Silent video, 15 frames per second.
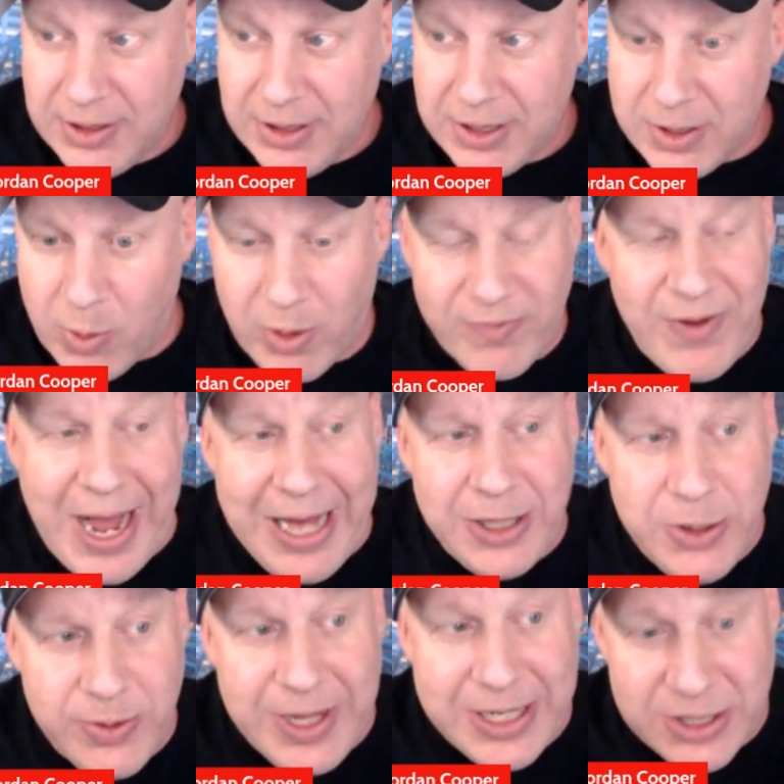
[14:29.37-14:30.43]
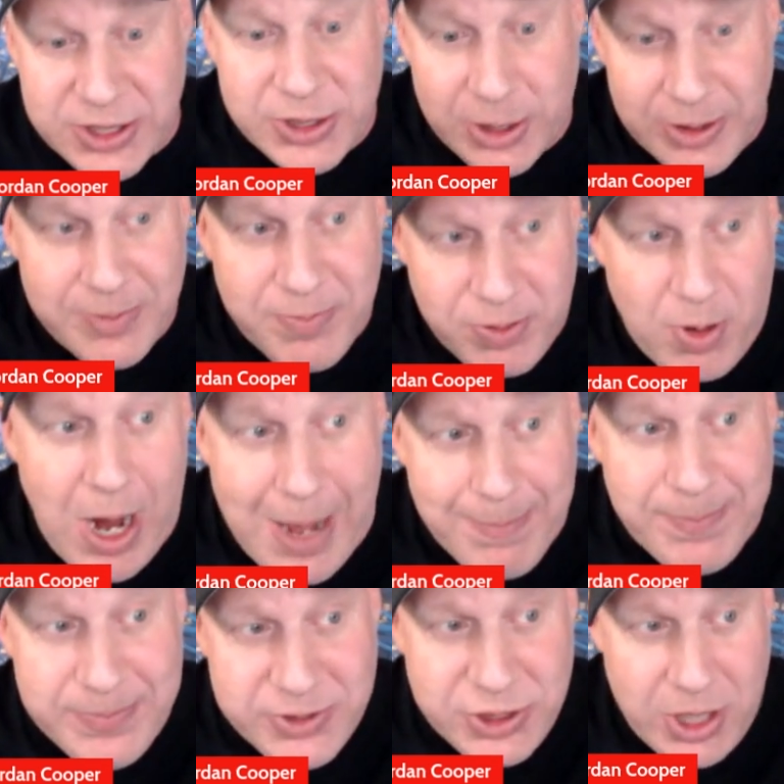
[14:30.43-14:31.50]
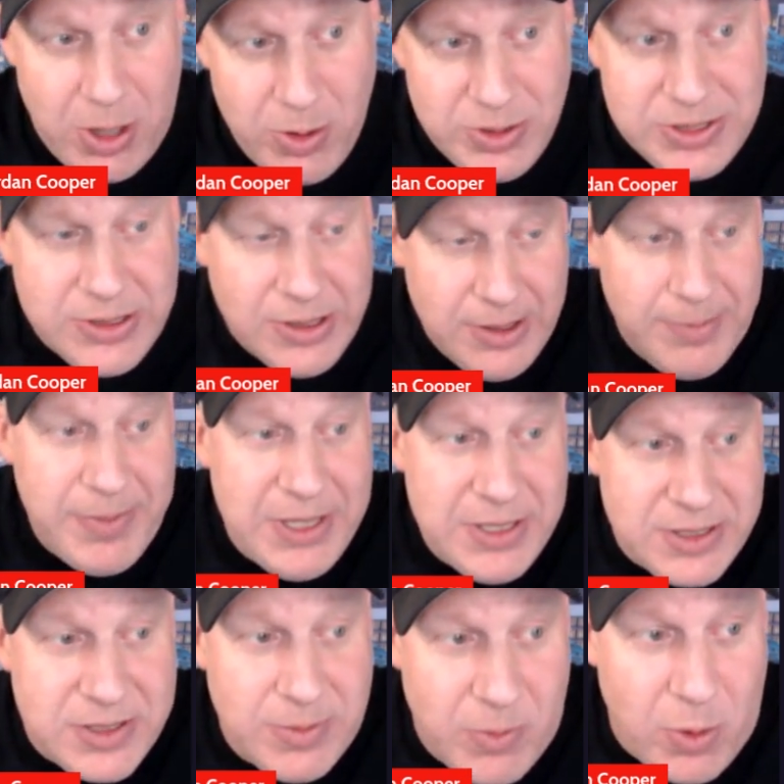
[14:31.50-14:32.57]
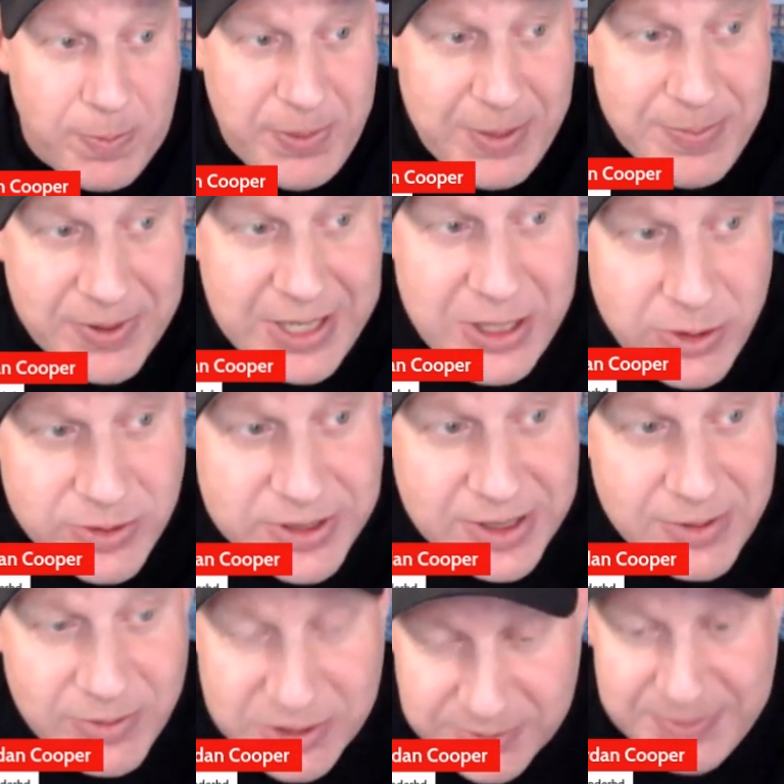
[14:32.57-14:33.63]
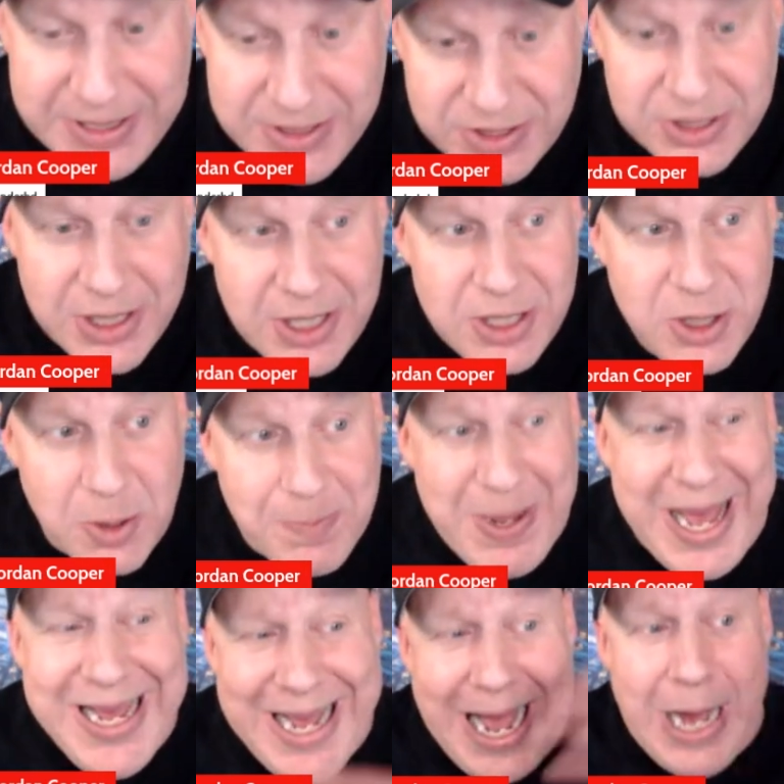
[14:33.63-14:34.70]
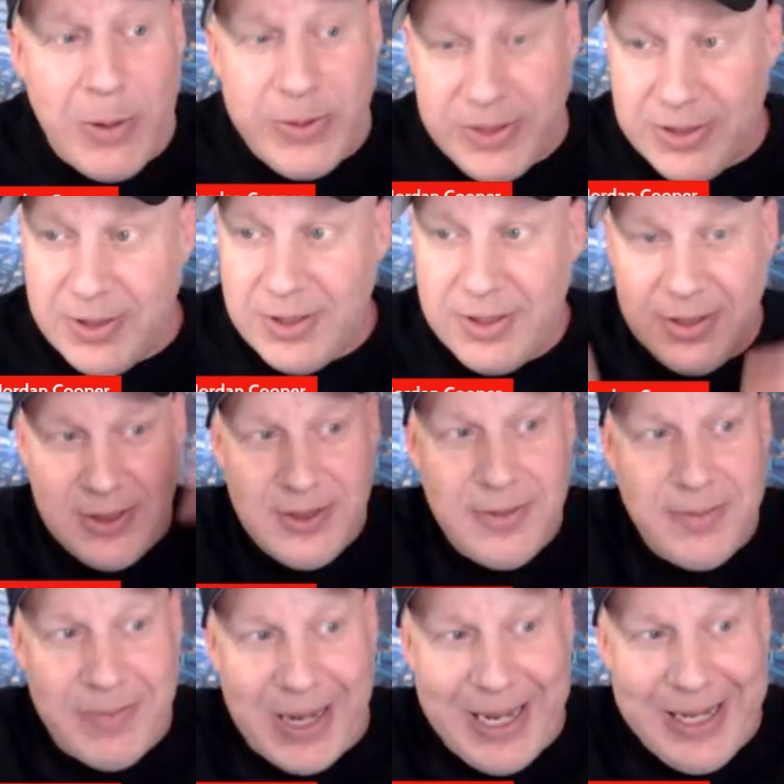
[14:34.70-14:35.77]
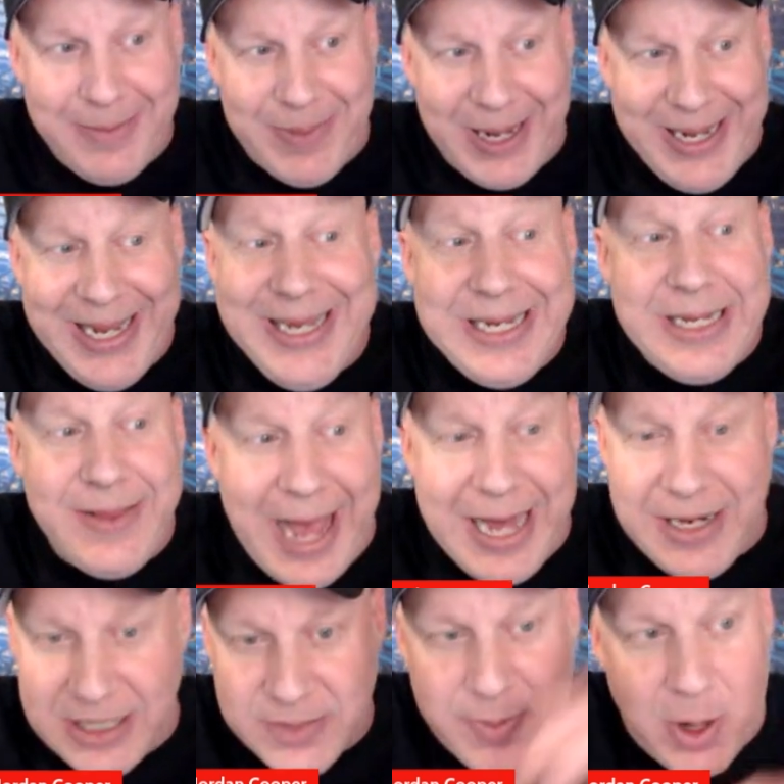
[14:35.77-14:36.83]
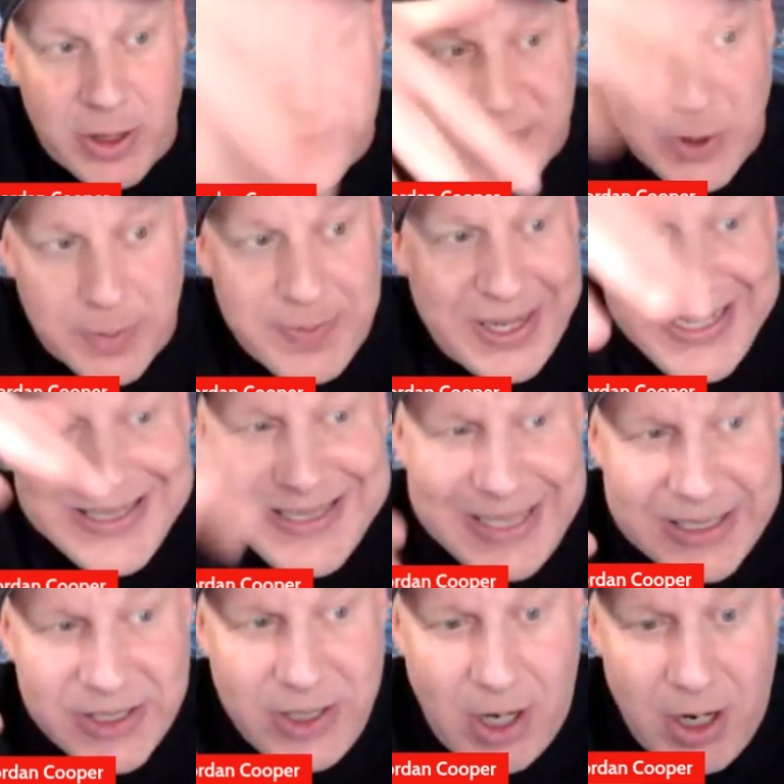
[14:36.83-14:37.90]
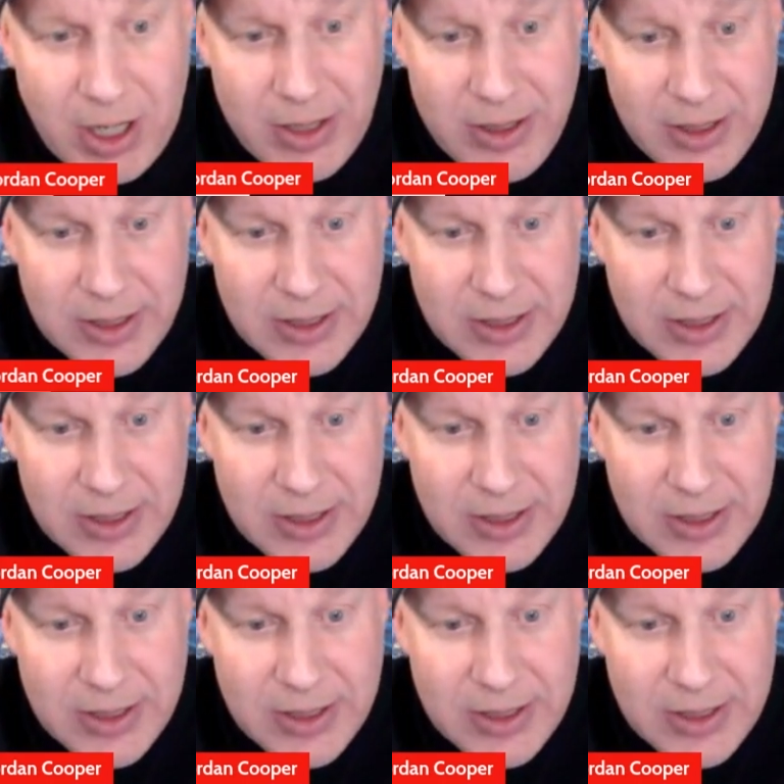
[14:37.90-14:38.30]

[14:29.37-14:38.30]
the more value that a certain prop shows means the more people that use it, which means your payout by hitting that as part of your Pick6 card,